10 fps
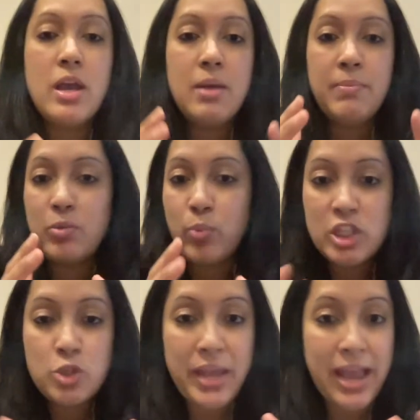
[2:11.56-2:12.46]
but
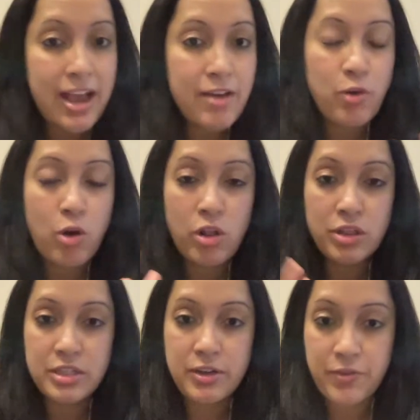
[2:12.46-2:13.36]
once we have all
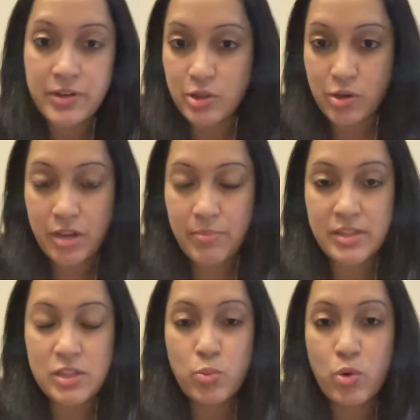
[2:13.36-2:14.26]
the different documents,